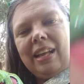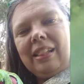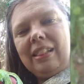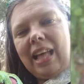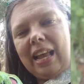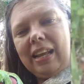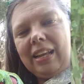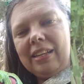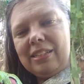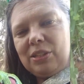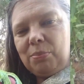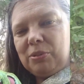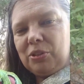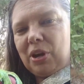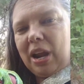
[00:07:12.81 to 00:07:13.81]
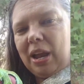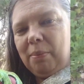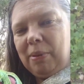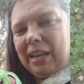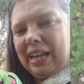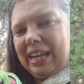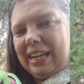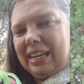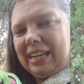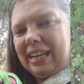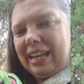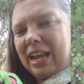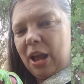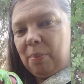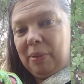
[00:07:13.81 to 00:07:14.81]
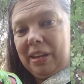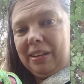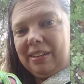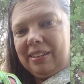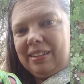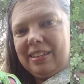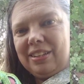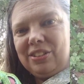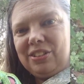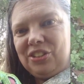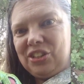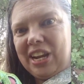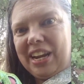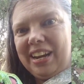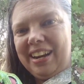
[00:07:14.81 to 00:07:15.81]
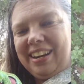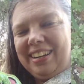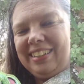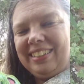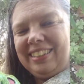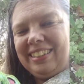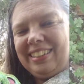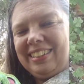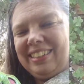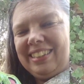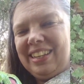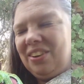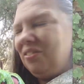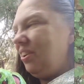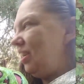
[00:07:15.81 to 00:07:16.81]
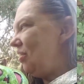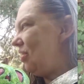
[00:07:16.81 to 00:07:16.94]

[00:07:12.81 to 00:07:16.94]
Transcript: Like, subscribe, and comment. There. What do you